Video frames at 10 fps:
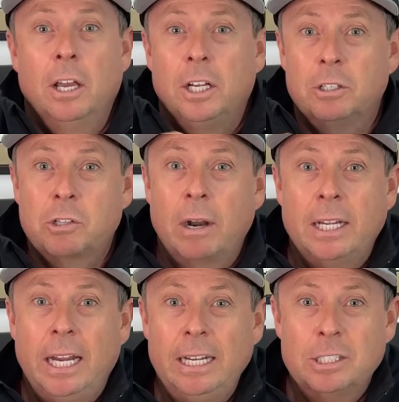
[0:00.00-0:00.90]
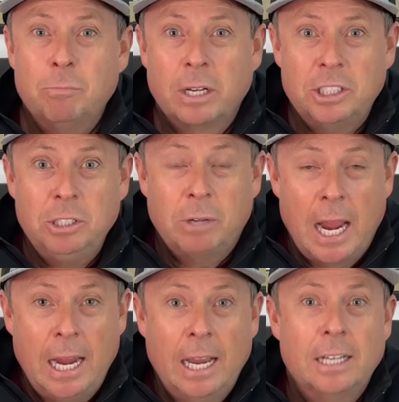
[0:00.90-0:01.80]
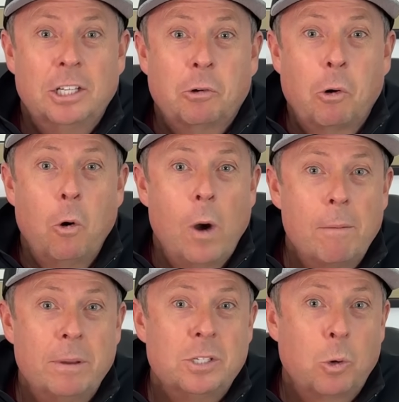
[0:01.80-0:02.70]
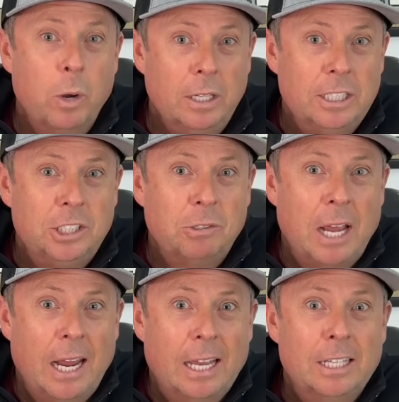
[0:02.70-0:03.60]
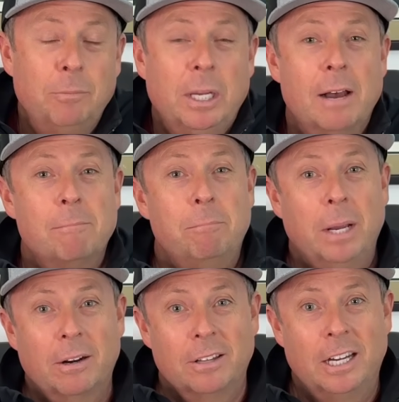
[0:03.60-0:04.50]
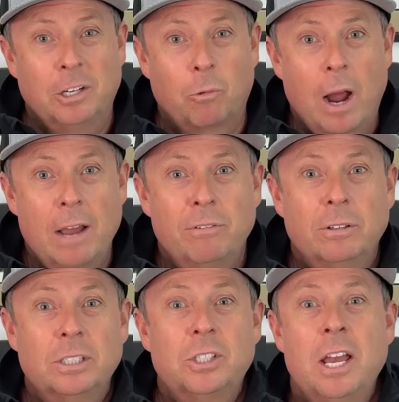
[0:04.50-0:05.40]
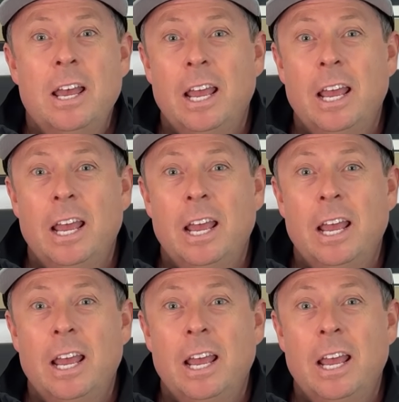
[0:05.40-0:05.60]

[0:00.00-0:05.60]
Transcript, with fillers: You're trying to eat as much as you can to grow up as quickly as you can to become bigger than your rivals